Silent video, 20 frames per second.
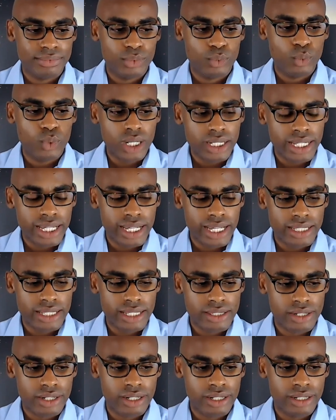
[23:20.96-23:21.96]

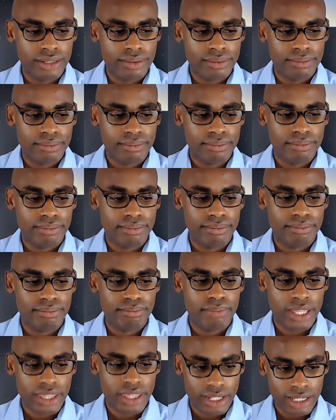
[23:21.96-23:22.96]
answer
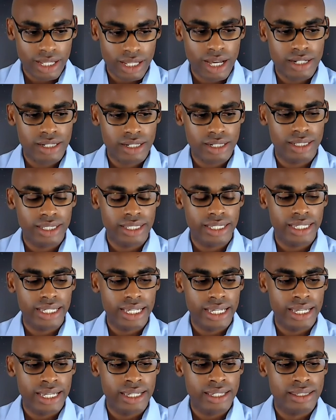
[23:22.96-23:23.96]
methodologically
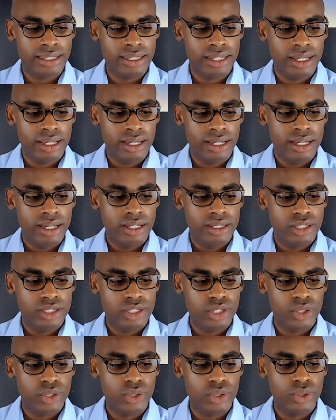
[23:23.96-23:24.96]
is
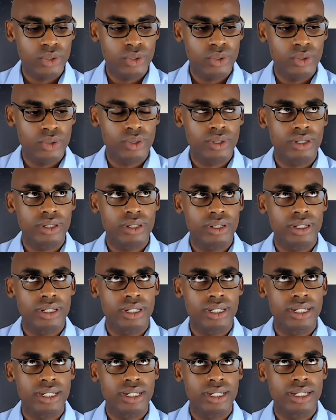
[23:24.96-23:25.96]
to
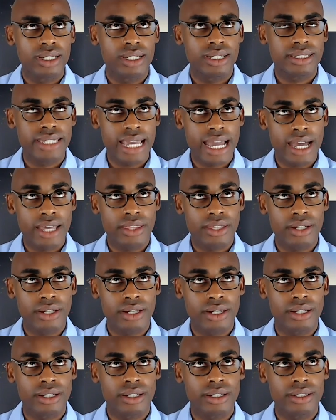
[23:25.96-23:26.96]

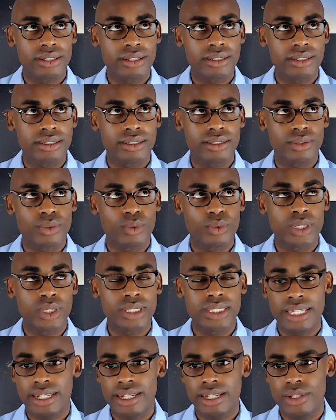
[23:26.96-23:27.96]
gather what
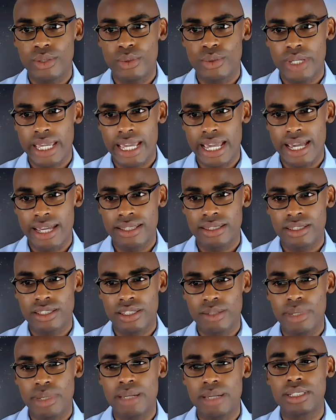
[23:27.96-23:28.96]
data you can to
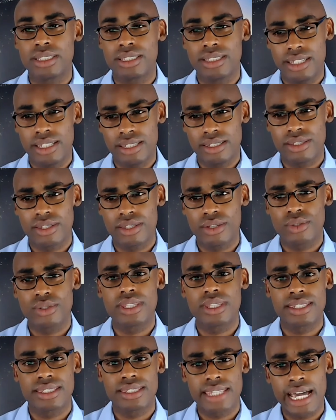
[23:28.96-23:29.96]
be able to tease those
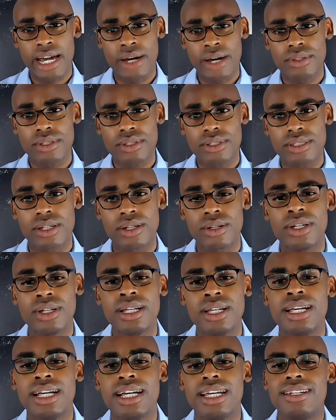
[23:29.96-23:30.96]
things out. So
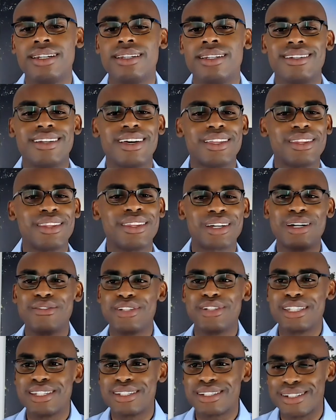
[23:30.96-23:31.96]
in another
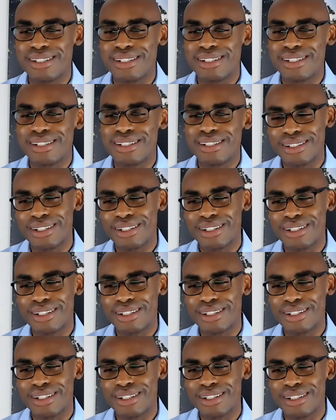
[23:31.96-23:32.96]
conversation early in
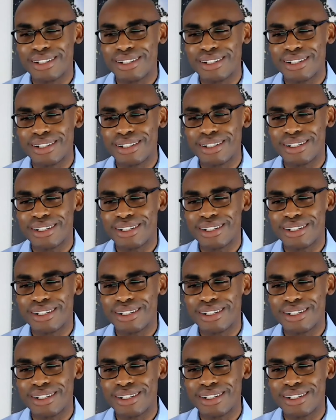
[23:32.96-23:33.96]
the semester
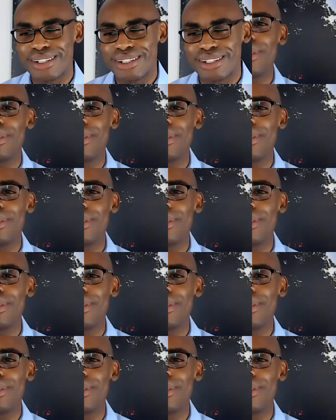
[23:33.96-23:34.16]
I had